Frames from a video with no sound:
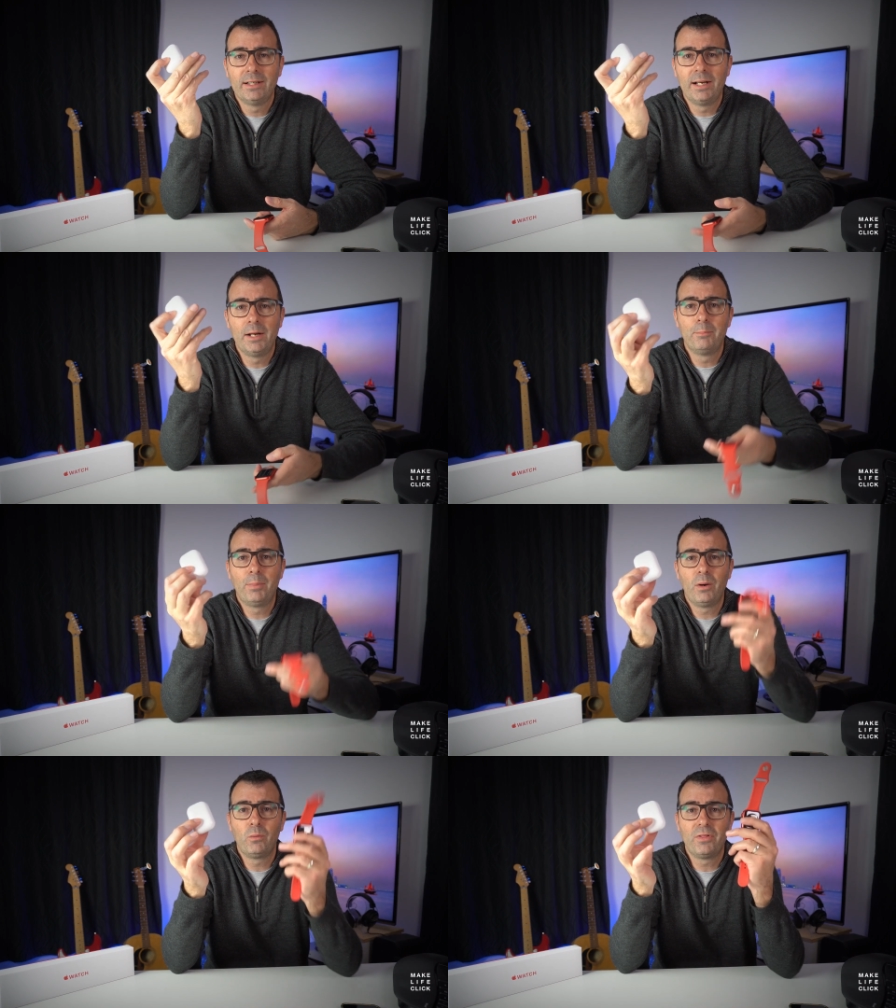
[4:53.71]

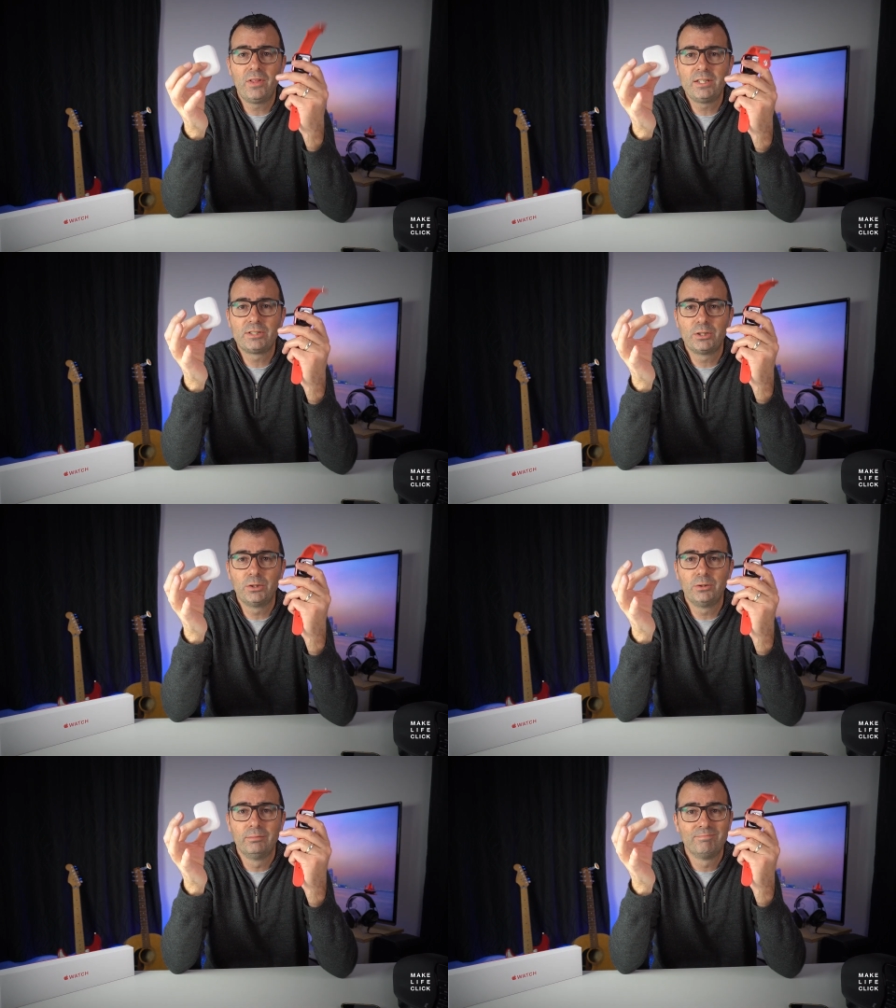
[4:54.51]
But with these
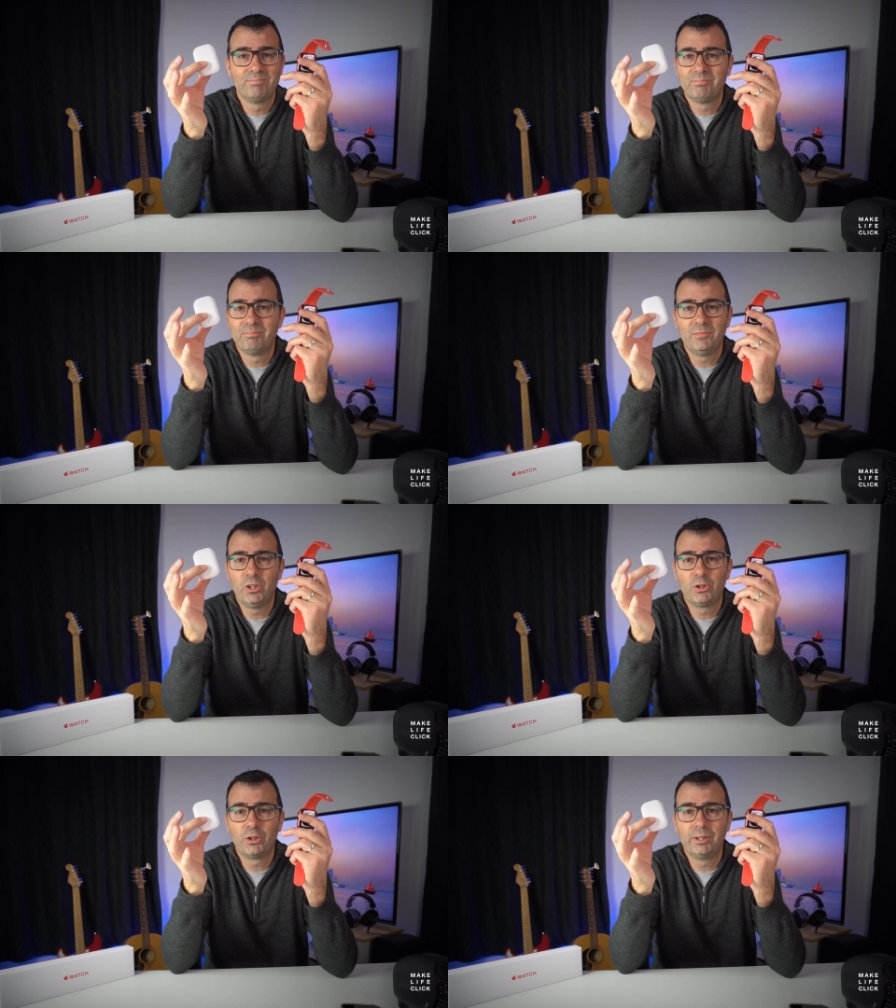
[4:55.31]
two,
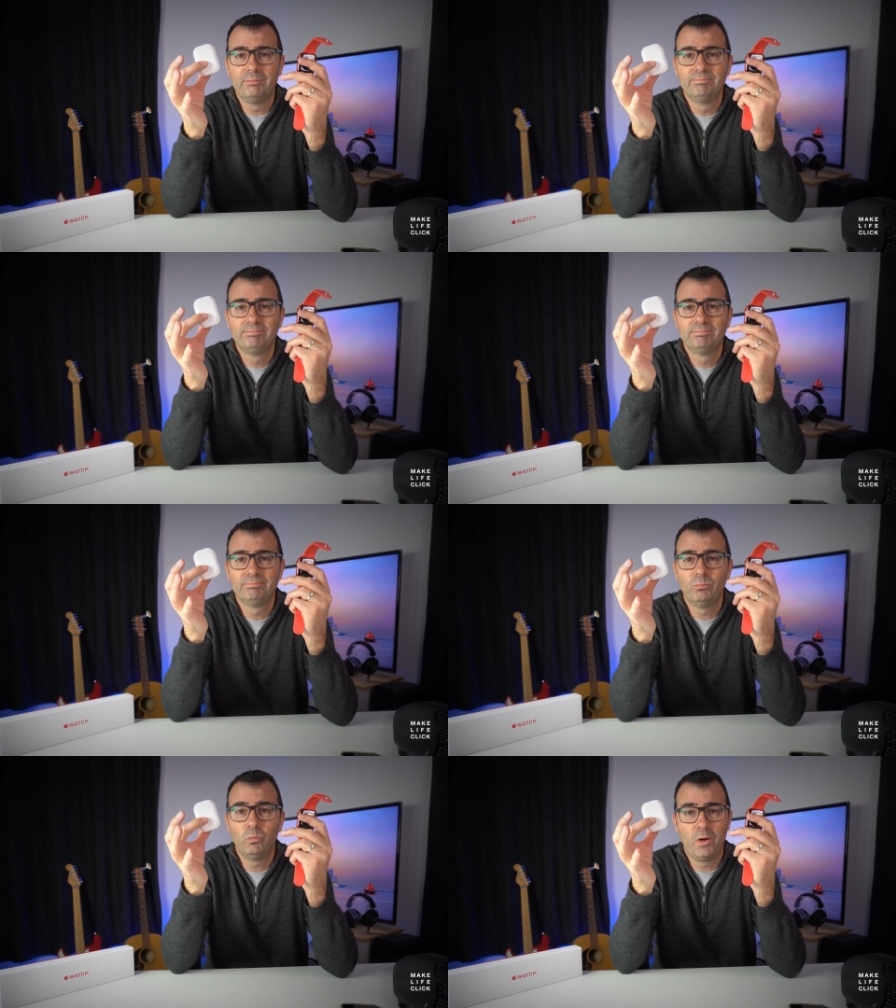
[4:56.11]
you're cooking
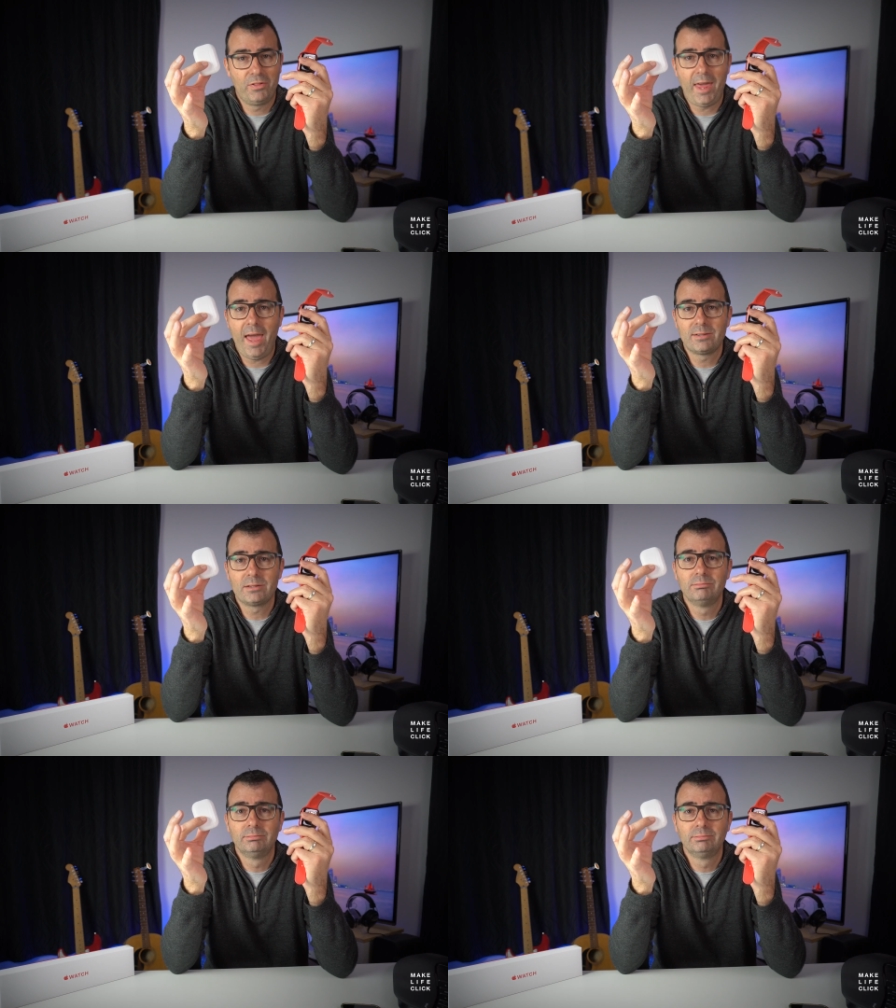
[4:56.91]
with gas,